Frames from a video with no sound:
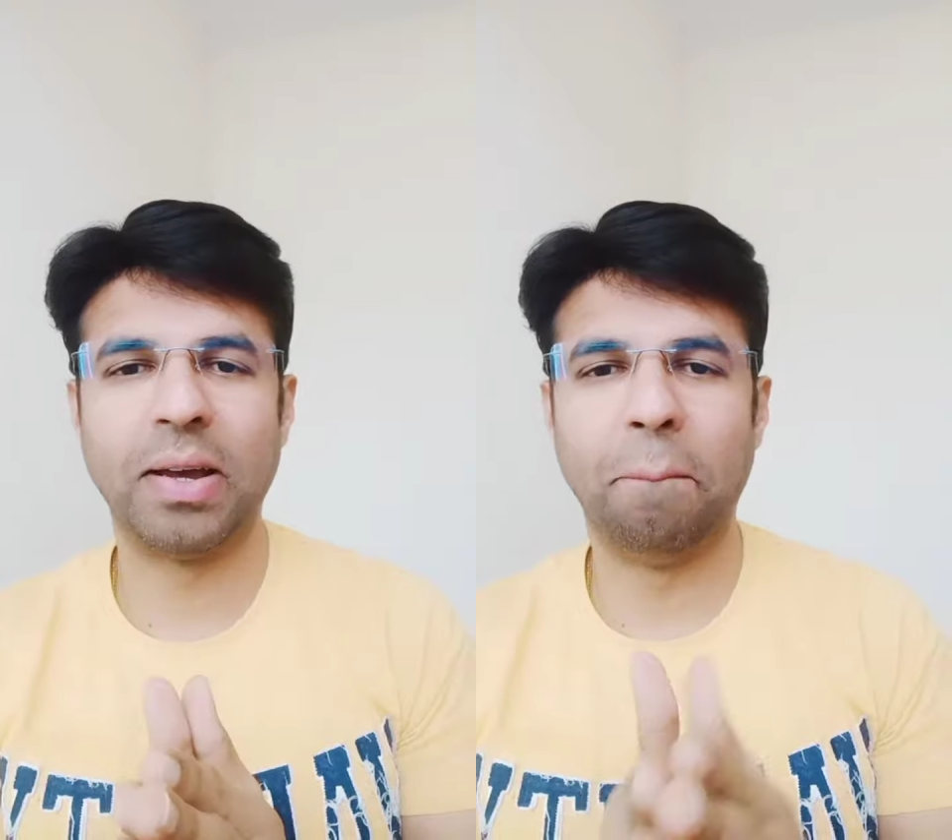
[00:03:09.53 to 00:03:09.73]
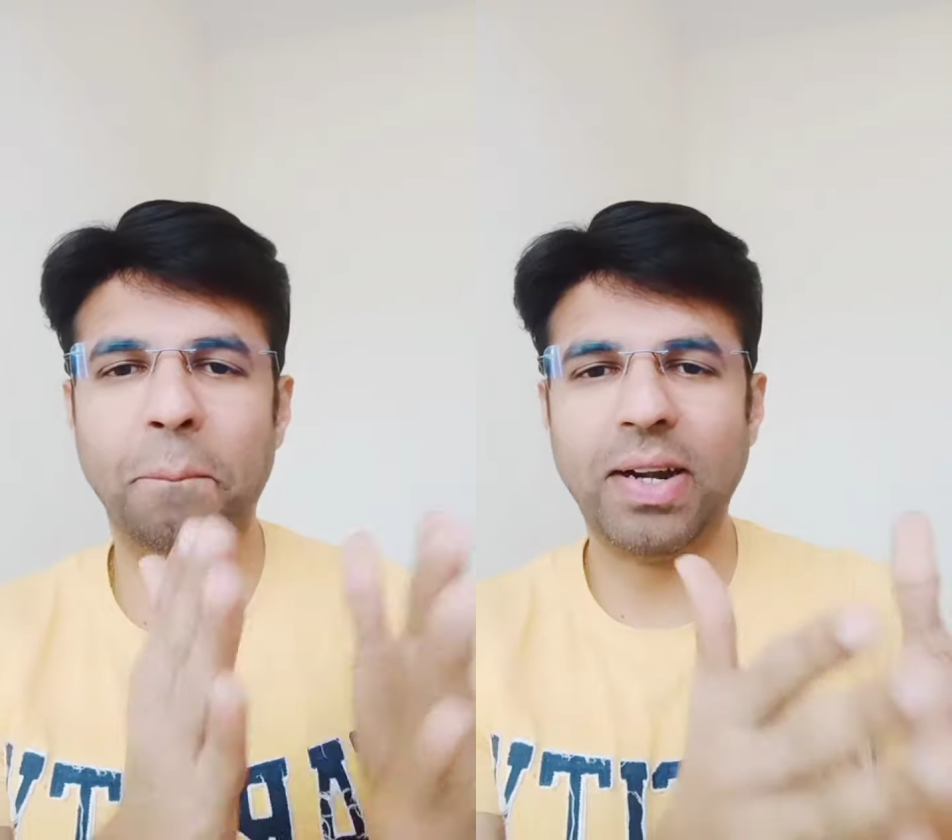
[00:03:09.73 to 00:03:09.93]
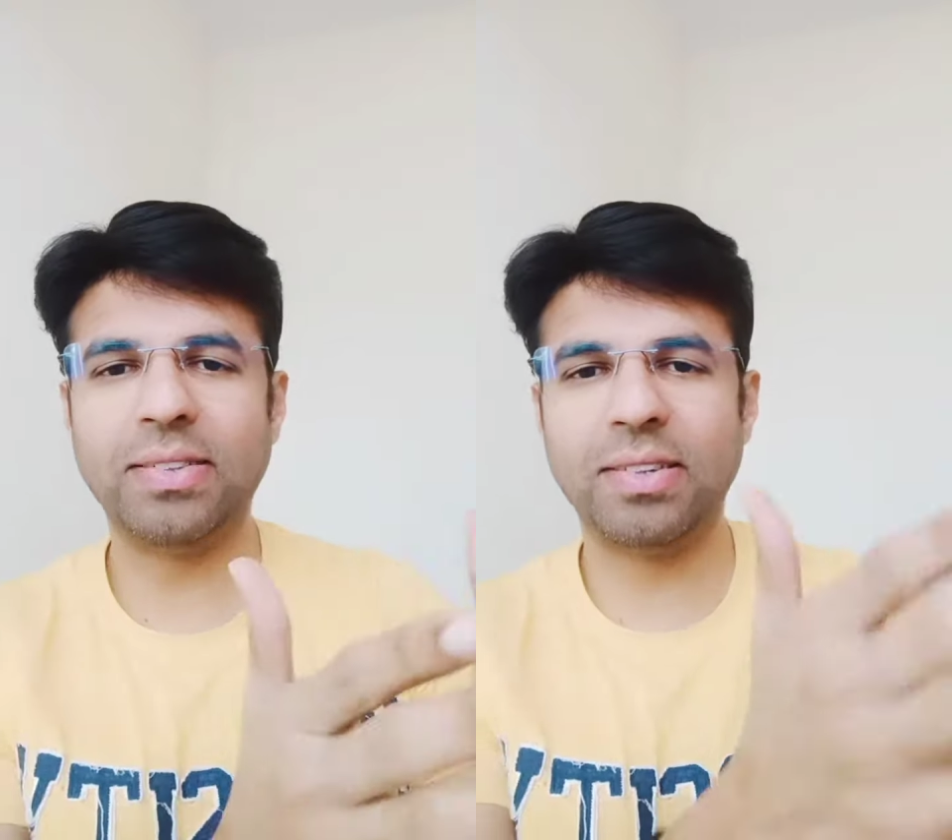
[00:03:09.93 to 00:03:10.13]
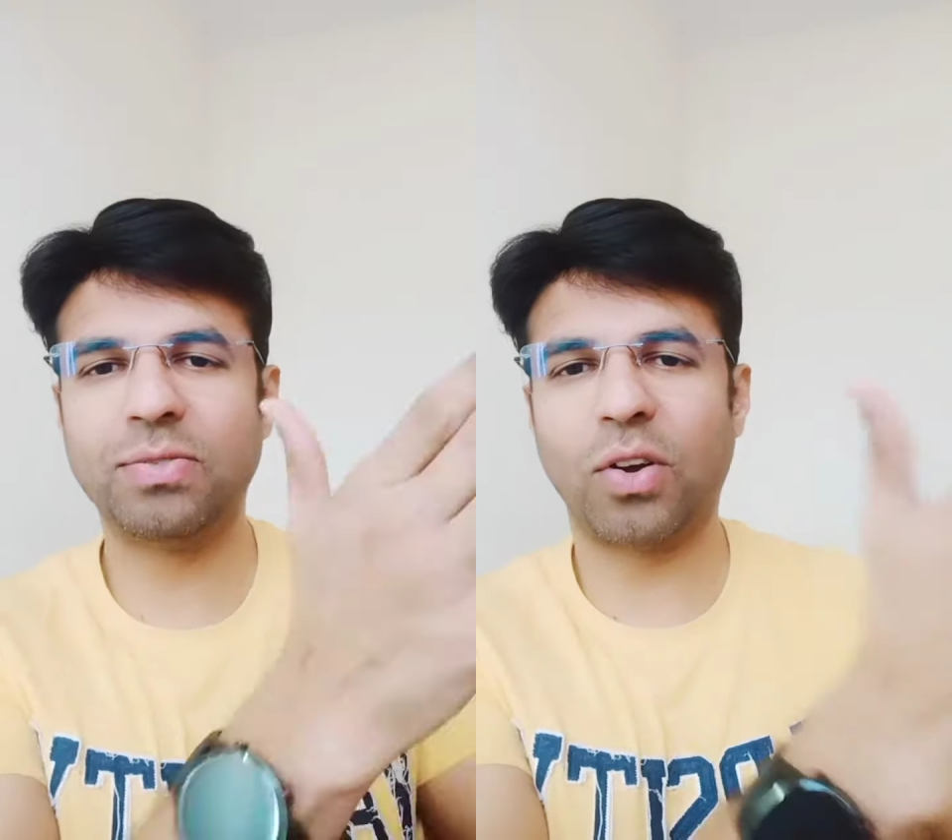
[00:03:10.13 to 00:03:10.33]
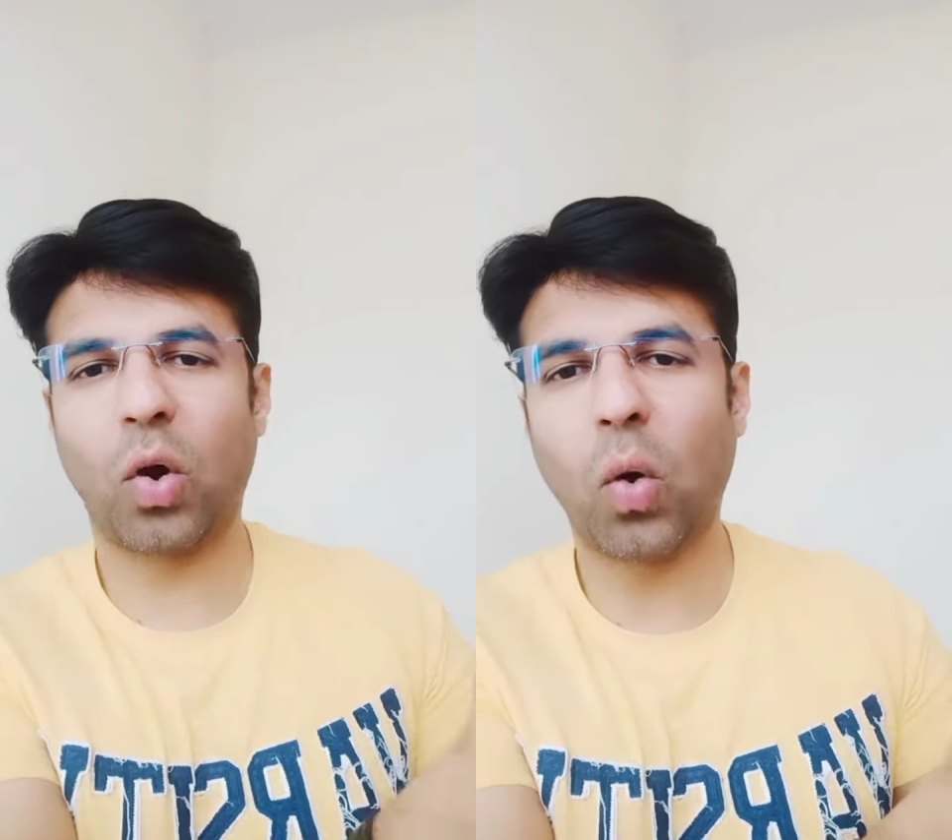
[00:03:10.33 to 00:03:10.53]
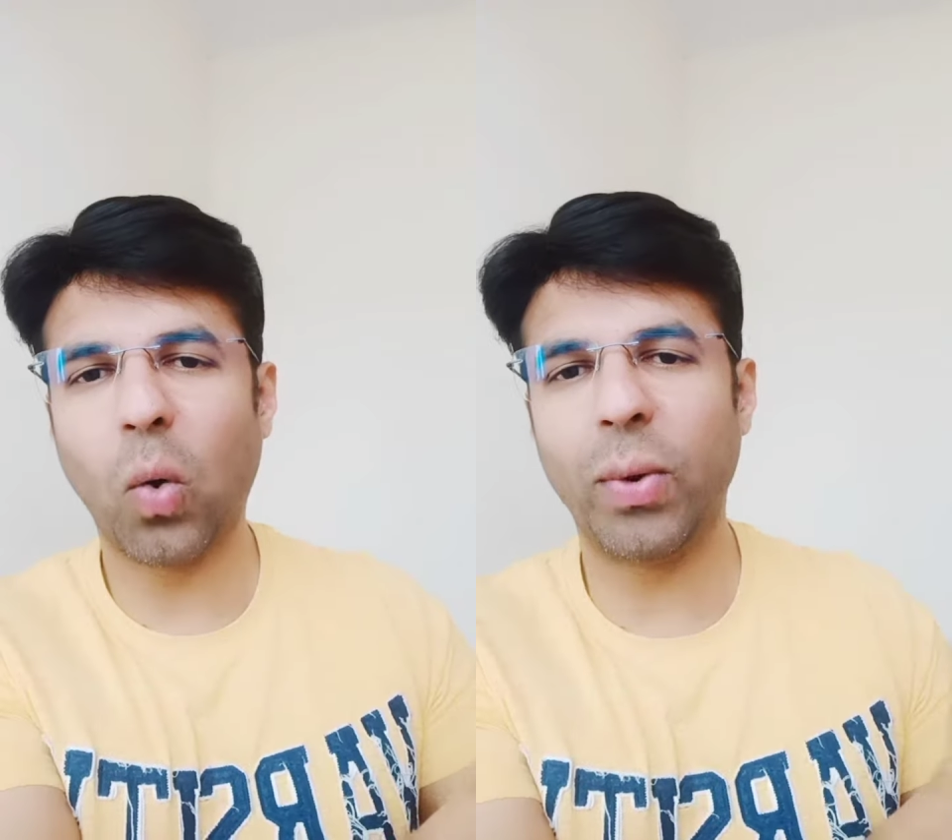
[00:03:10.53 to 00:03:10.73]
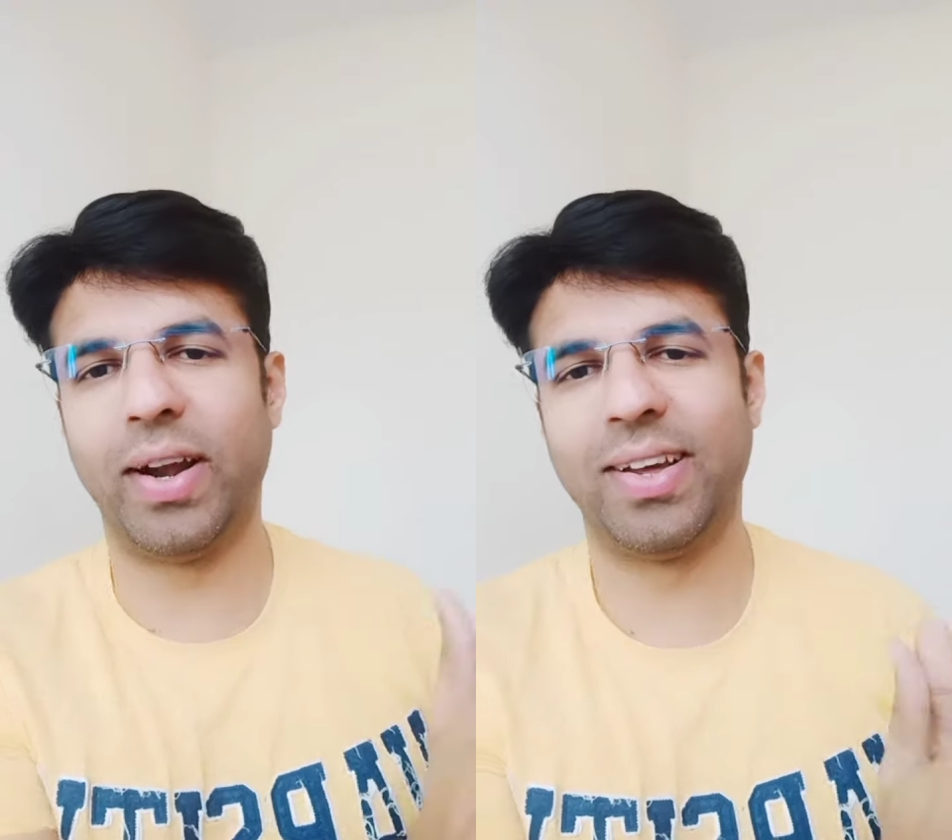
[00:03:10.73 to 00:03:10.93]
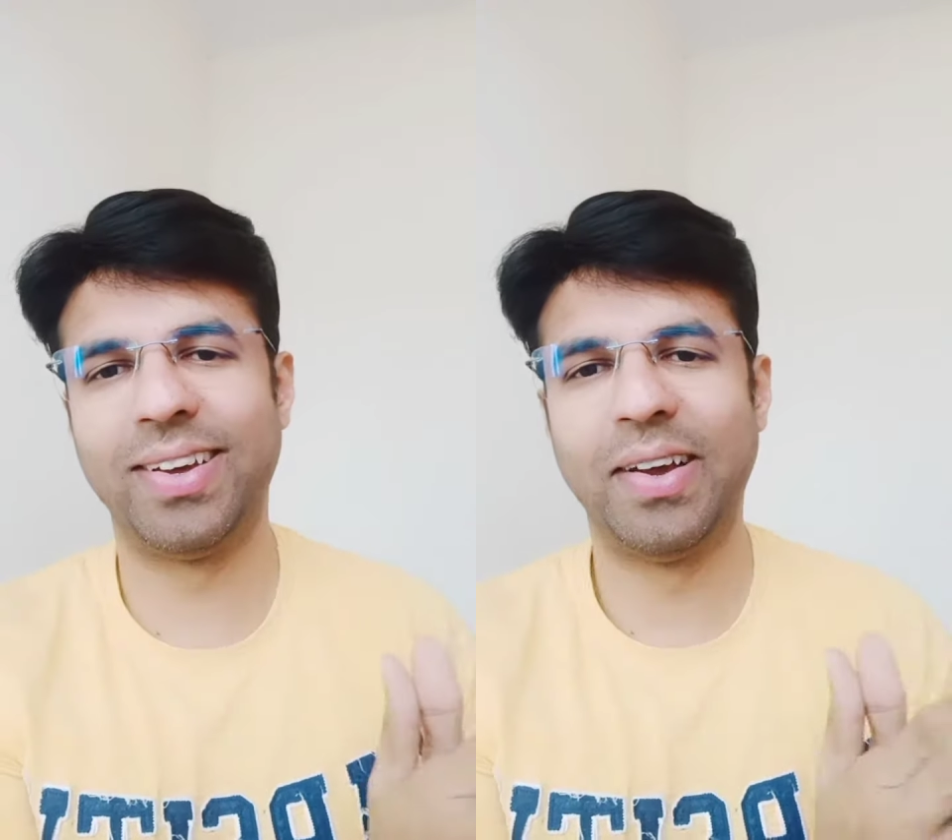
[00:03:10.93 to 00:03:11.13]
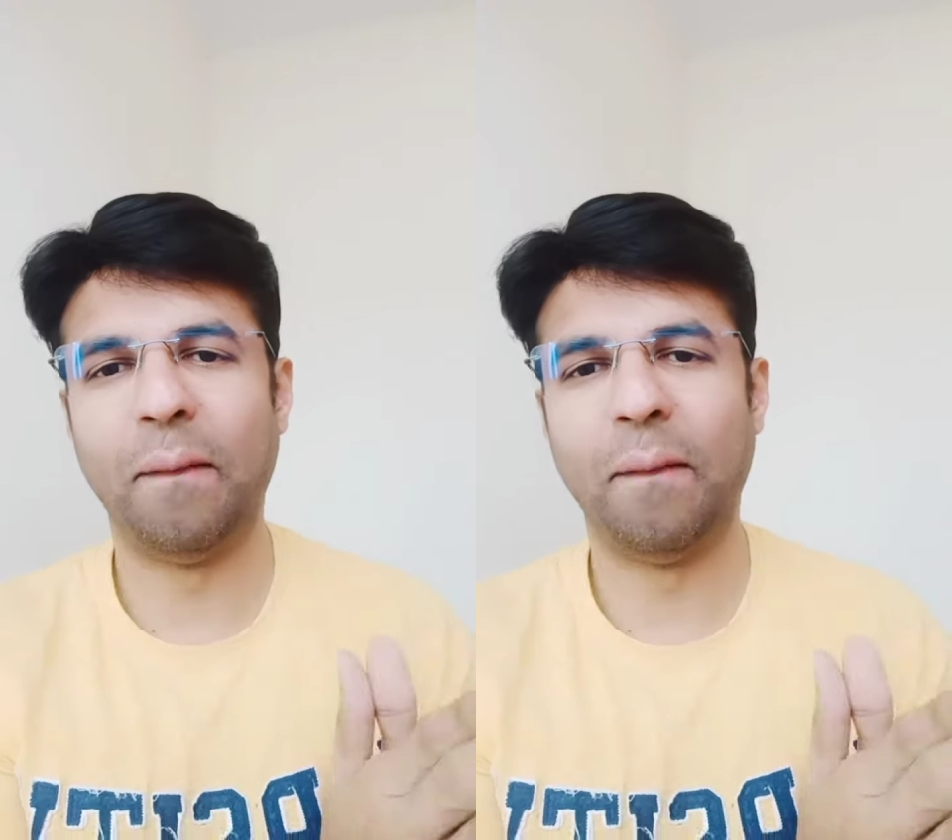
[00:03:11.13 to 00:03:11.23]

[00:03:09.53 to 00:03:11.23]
medicines for COVID,